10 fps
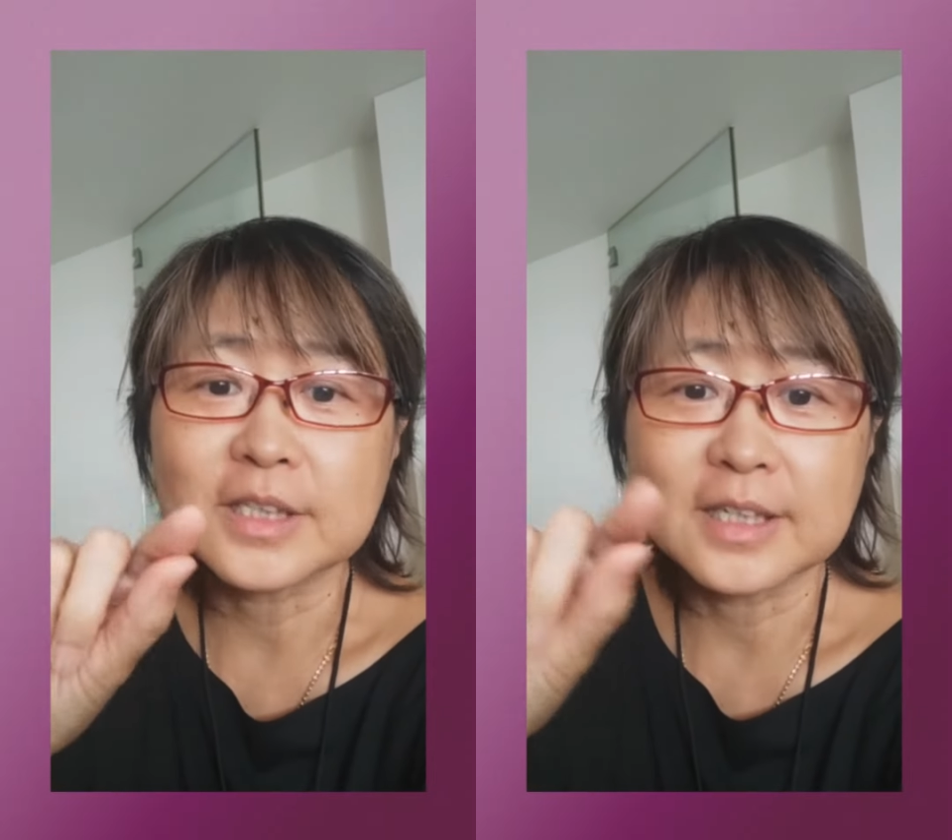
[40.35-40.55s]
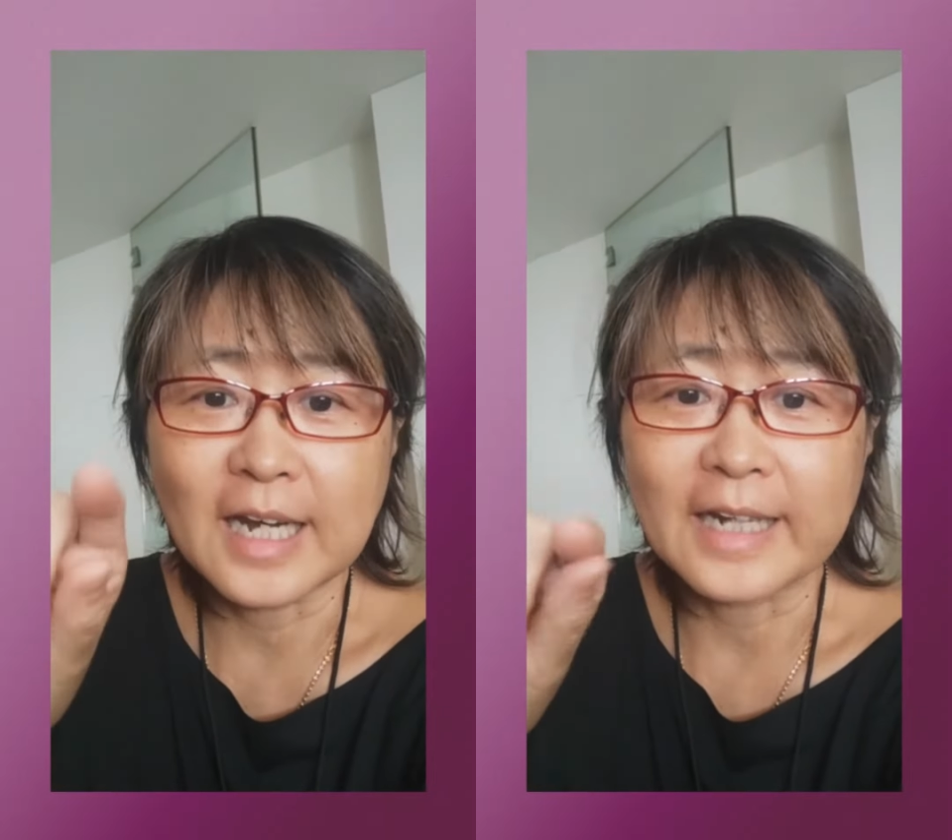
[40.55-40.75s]

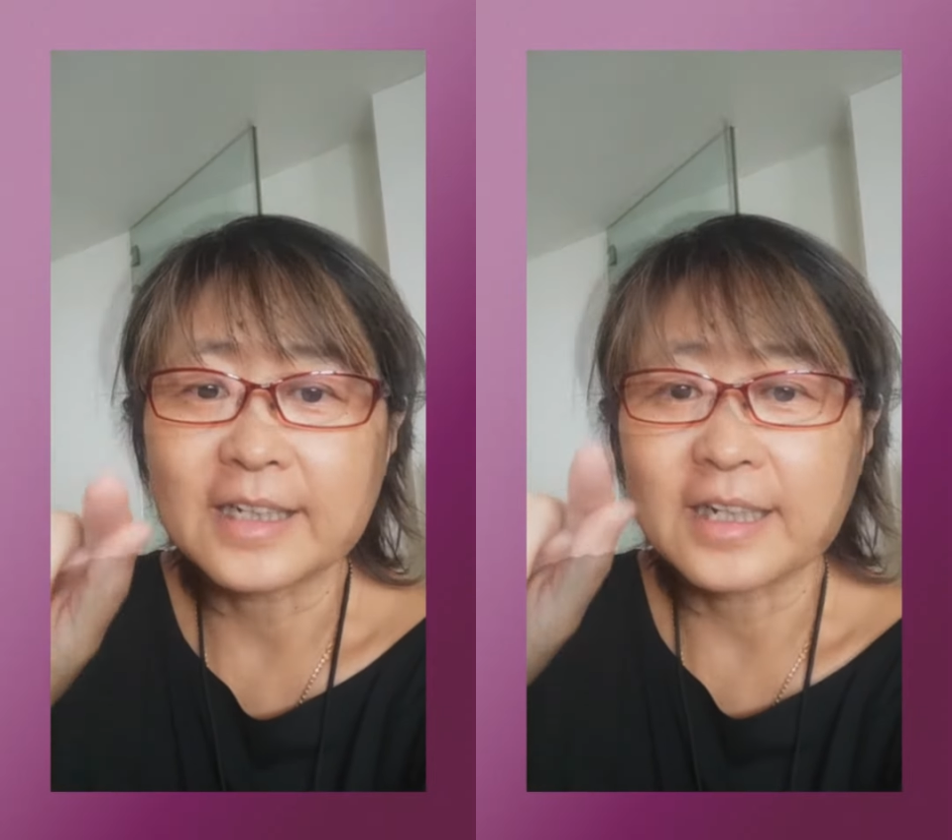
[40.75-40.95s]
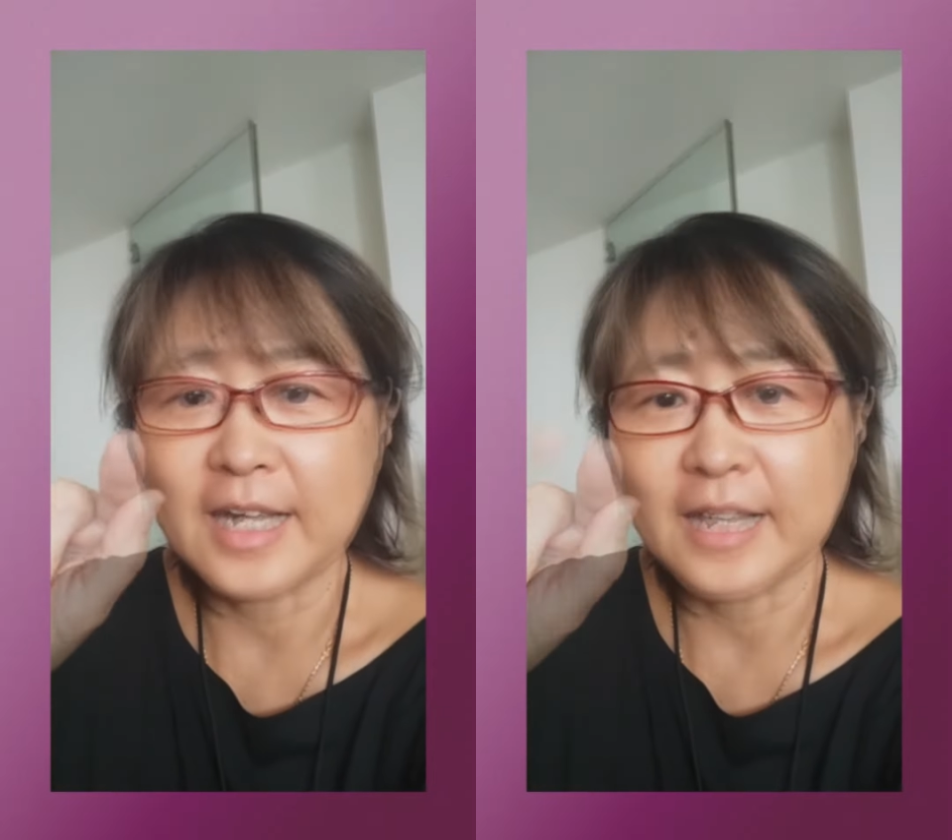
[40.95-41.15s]
the light
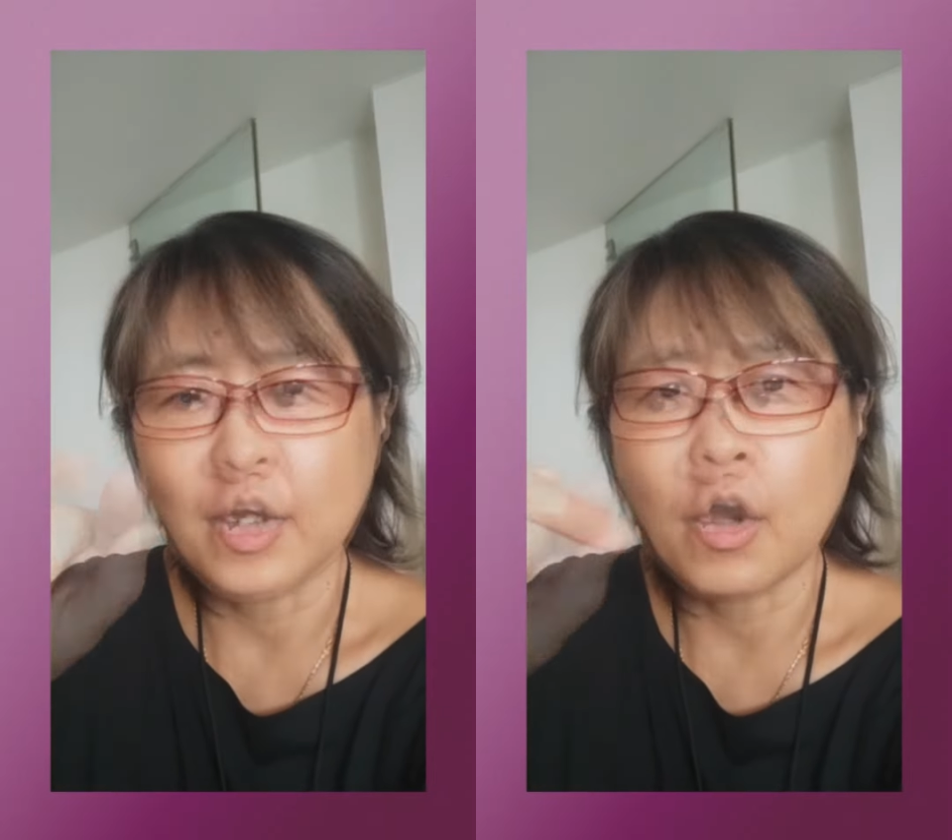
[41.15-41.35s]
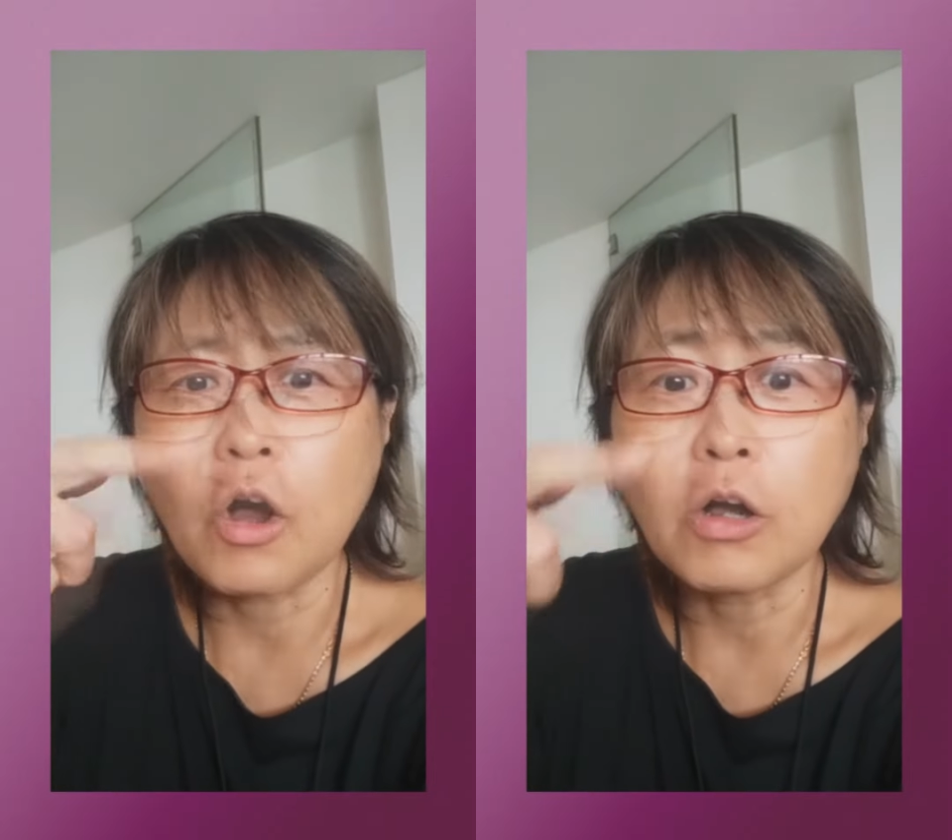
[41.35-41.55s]
and
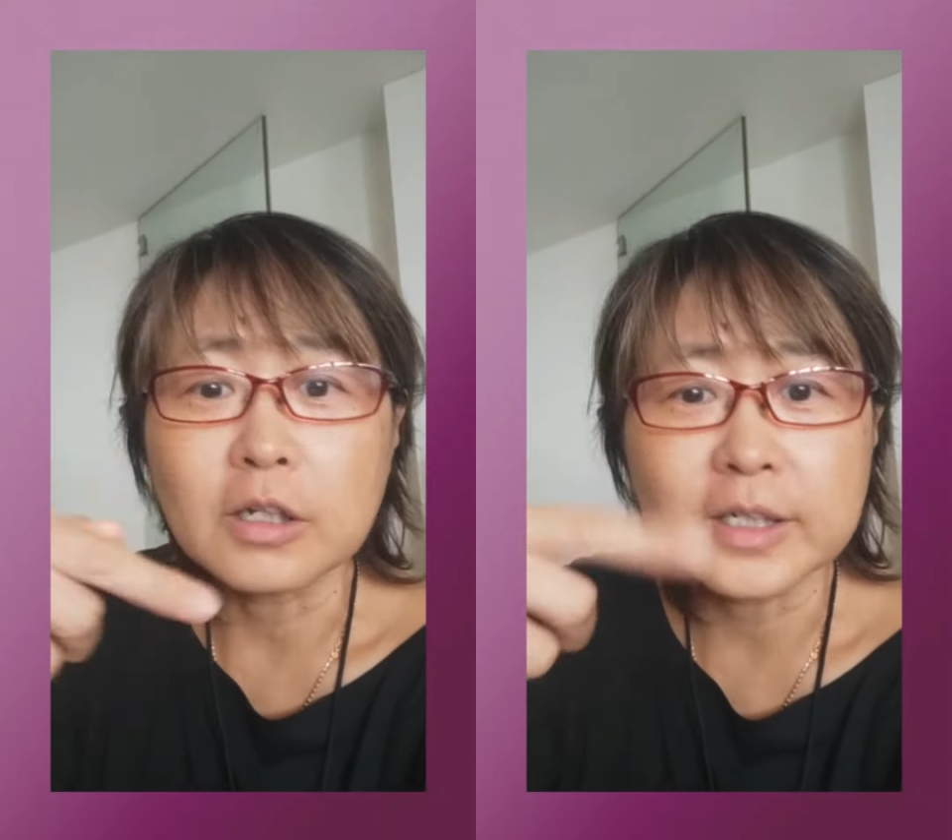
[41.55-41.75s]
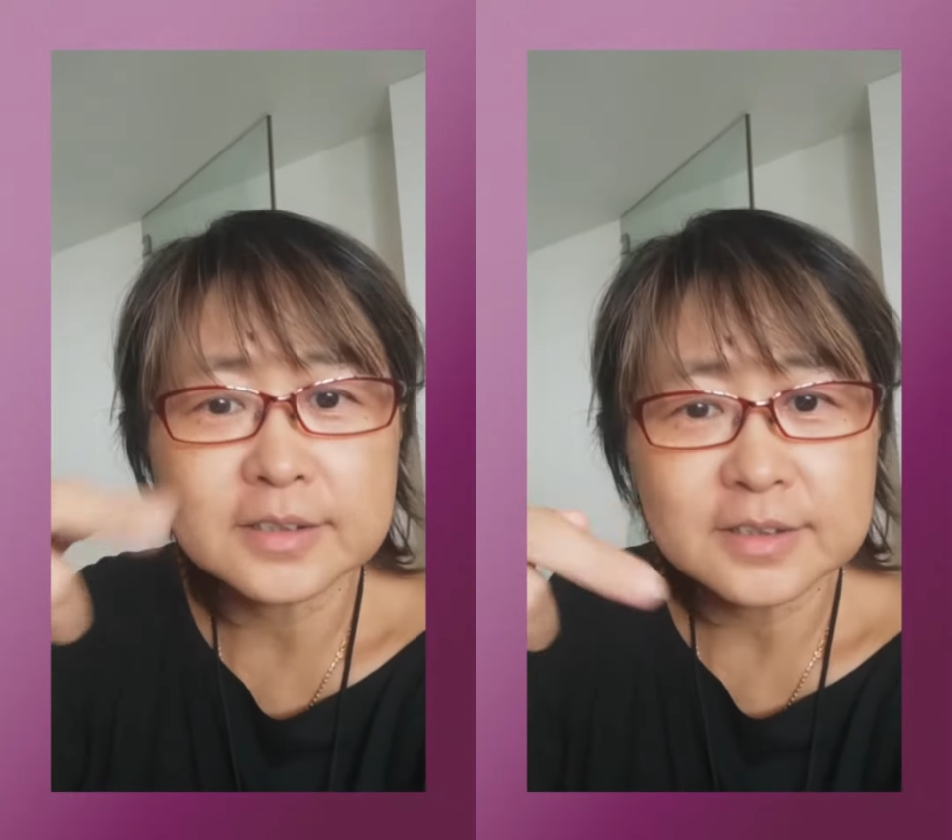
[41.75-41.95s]

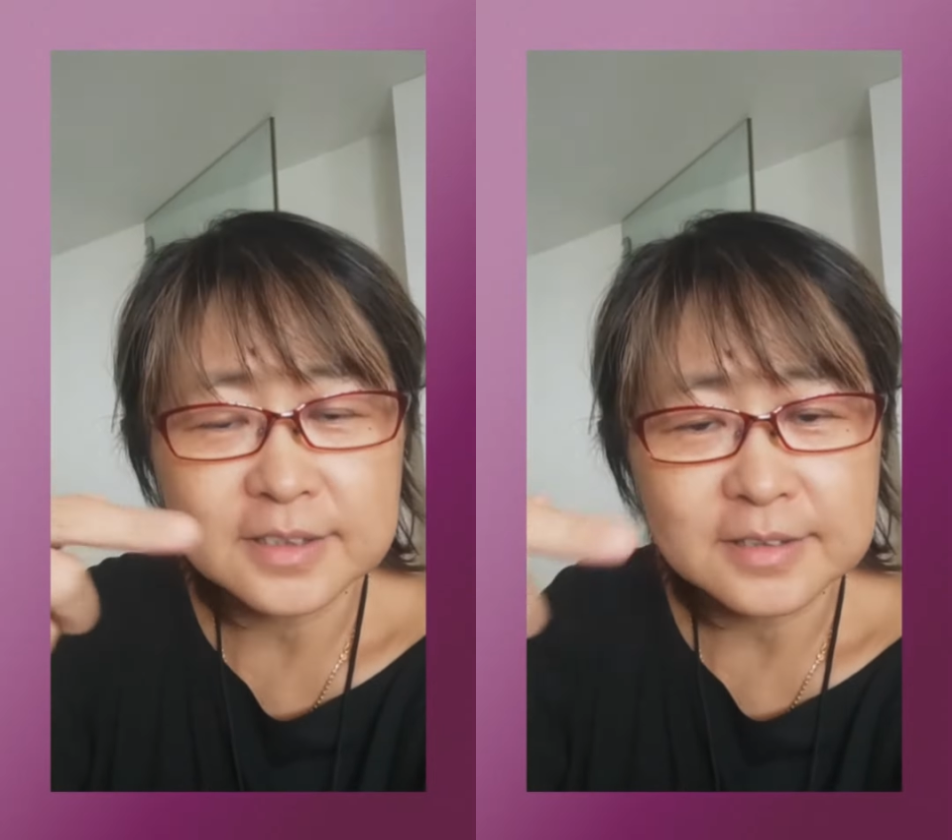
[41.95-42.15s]
coiled,